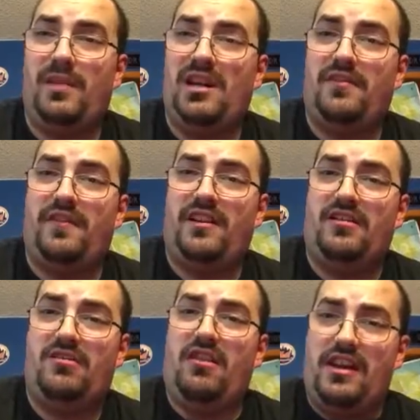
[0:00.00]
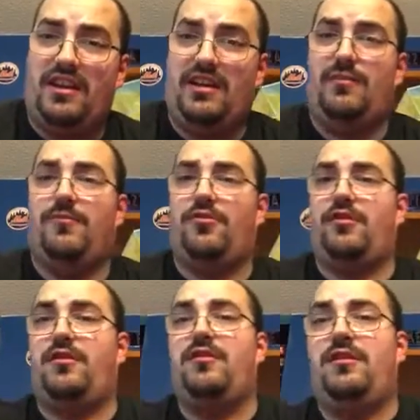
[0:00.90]
main event threat
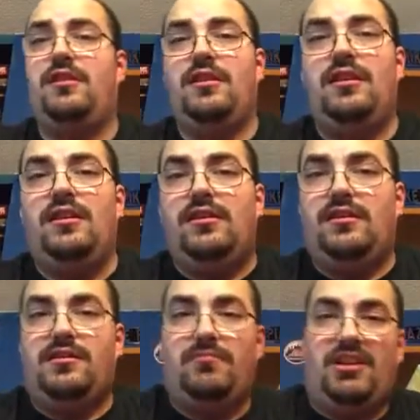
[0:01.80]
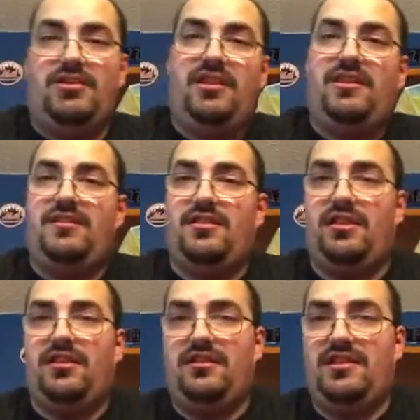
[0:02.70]
anymore. Especially
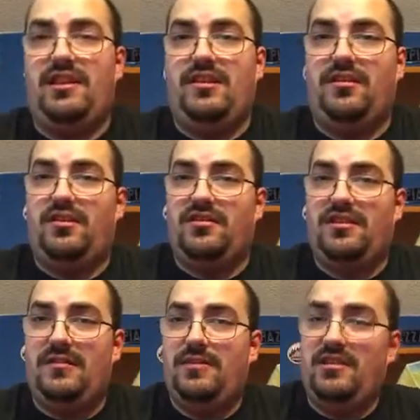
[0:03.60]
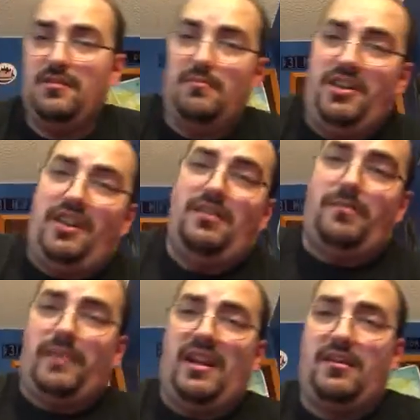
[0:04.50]
considering Cena cost him his Money in the
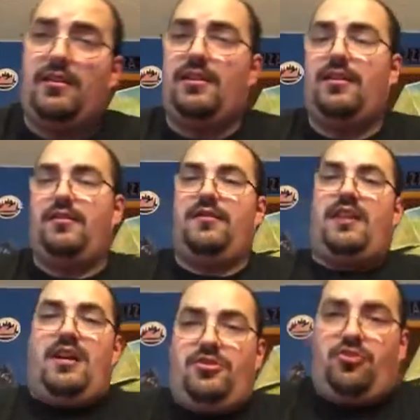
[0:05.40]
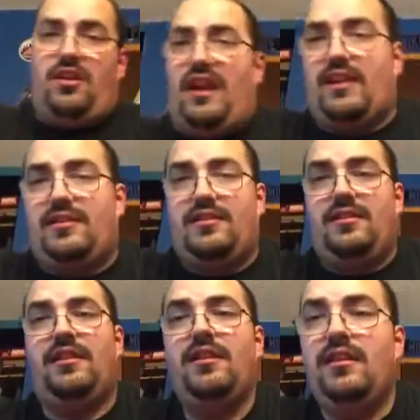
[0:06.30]
Bank contract
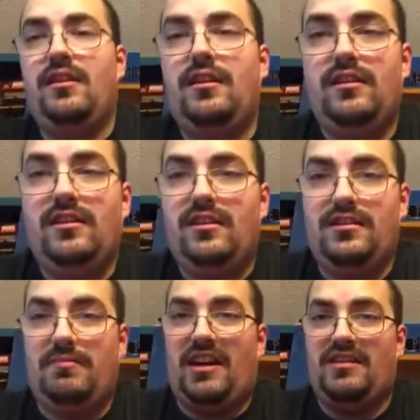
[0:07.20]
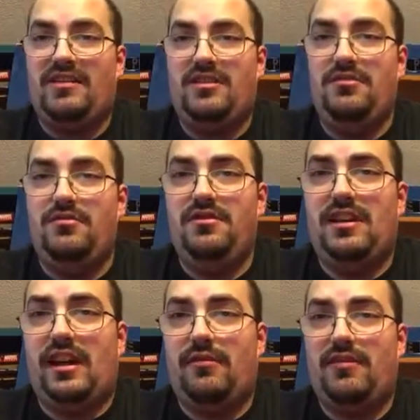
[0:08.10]
this past
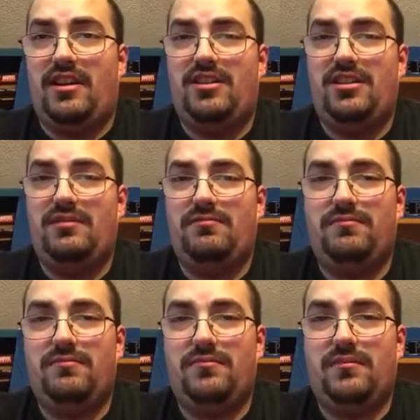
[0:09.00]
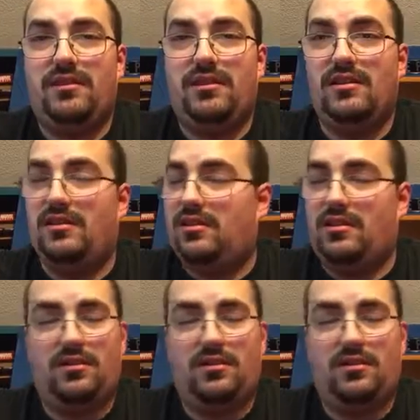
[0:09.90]
Tuesday, which, I